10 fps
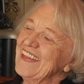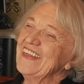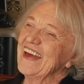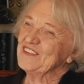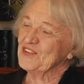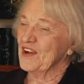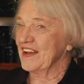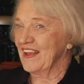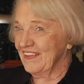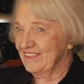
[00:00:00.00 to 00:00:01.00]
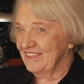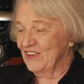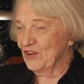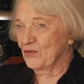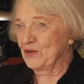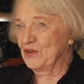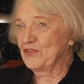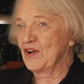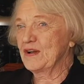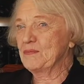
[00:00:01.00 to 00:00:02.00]
That's right. And, you know, when you
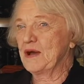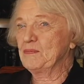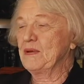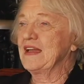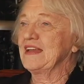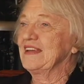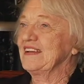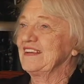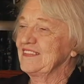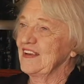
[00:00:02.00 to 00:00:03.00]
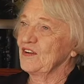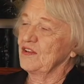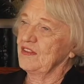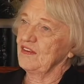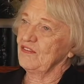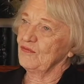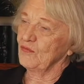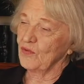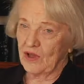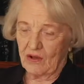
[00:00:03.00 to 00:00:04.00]
talk about Peggy and et cetera,
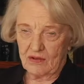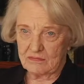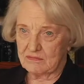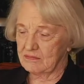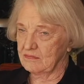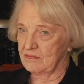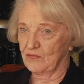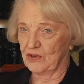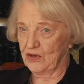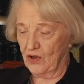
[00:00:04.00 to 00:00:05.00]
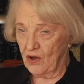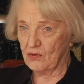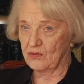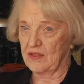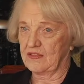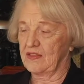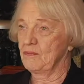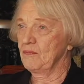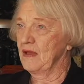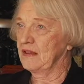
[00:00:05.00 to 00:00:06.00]
we know
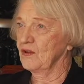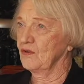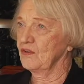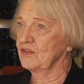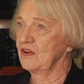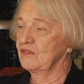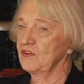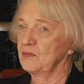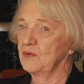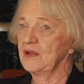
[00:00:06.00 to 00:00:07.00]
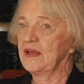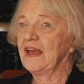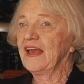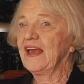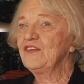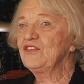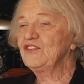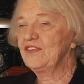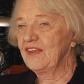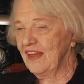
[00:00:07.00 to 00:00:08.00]
that made the girls comfortable.
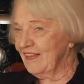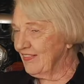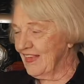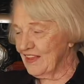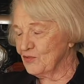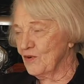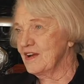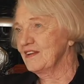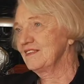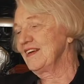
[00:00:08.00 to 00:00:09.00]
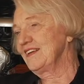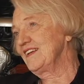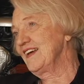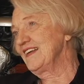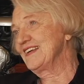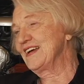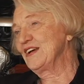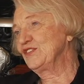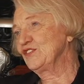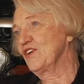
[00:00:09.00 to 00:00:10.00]
That's right. That day that
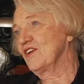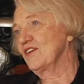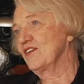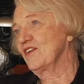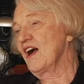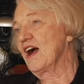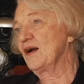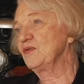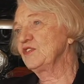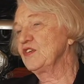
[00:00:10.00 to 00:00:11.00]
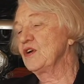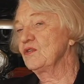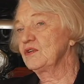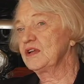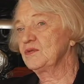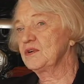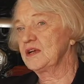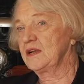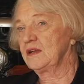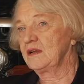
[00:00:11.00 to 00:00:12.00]
I saw her, I was the only
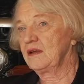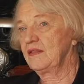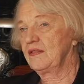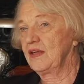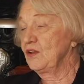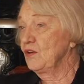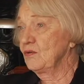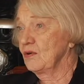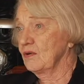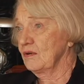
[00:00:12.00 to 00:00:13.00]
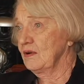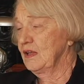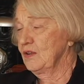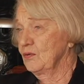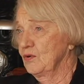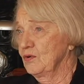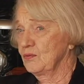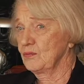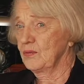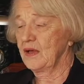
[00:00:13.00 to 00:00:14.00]
one that knew her in the room.